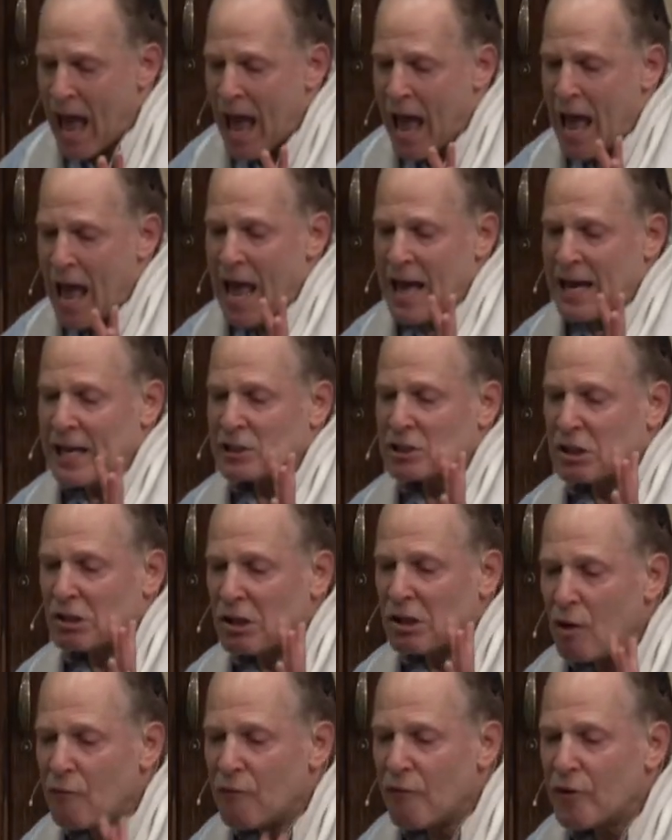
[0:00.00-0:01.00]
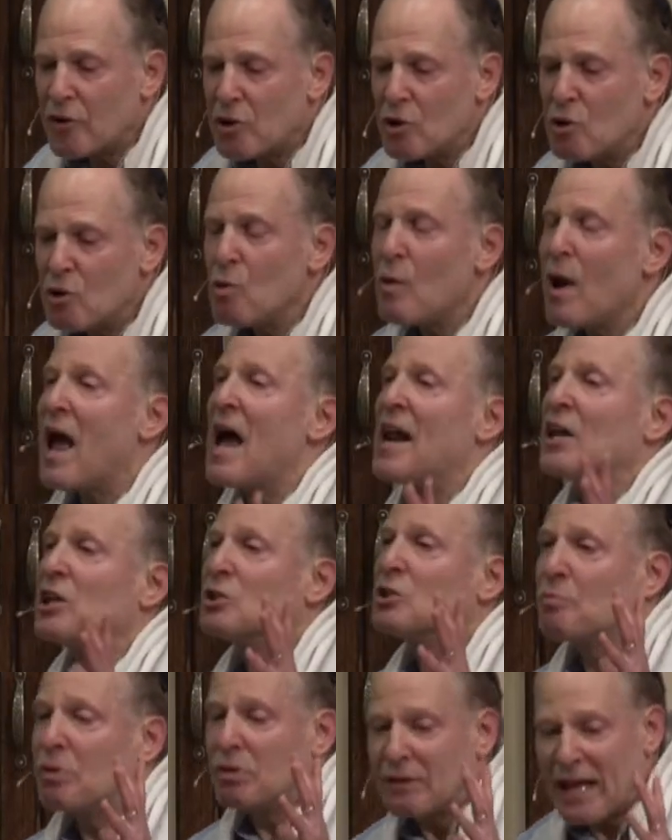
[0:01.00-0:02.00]
and his love for you and his
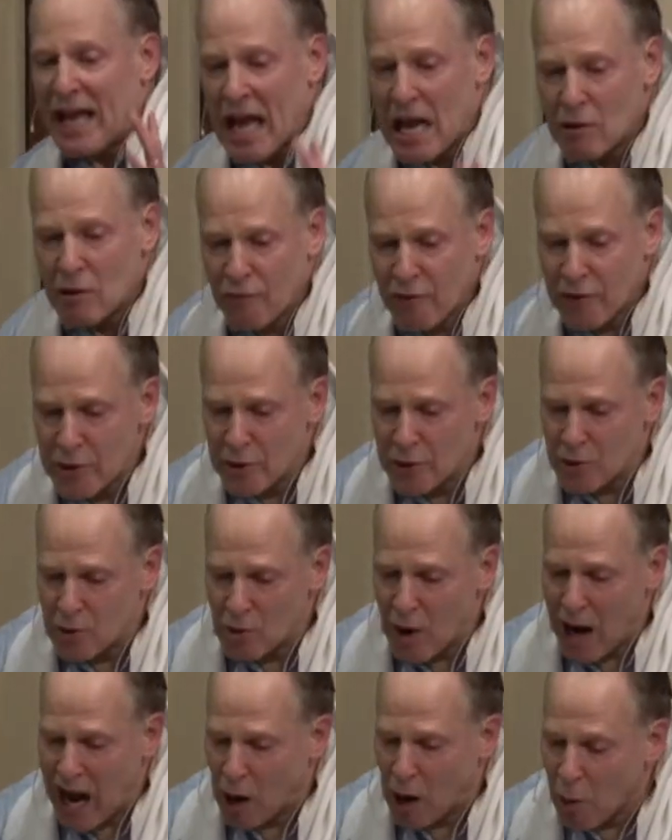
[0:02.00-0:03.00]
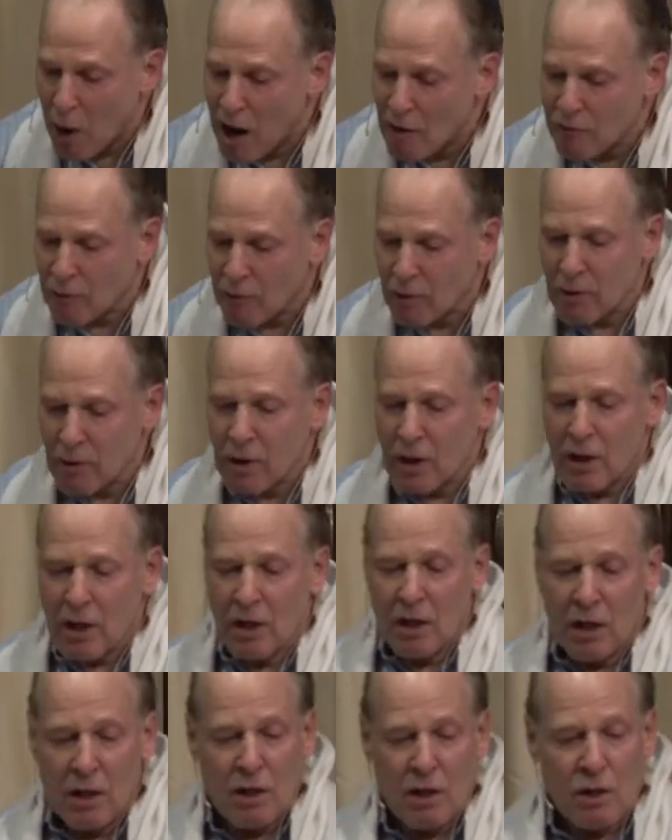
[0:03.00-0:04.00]
plan for you, however,
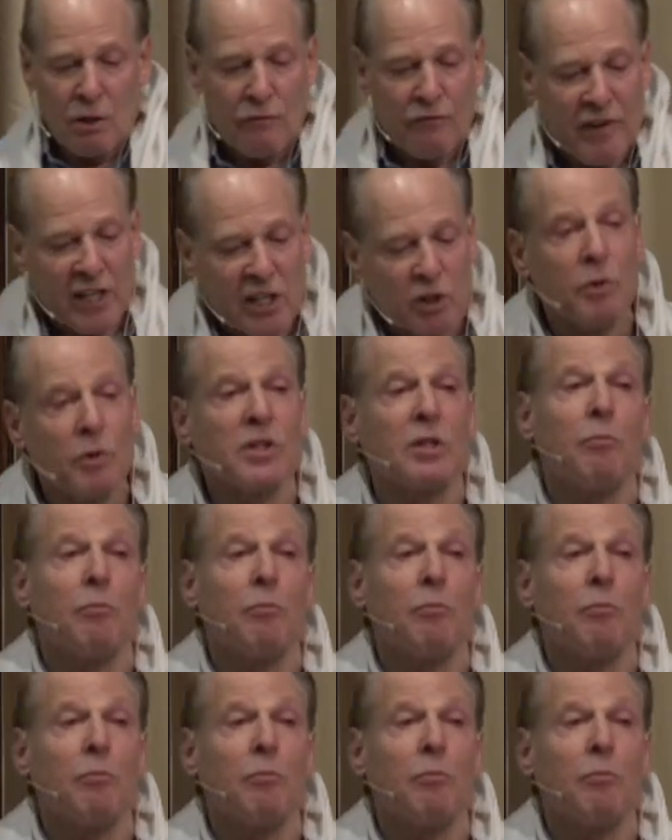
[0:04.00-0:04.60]
fits with the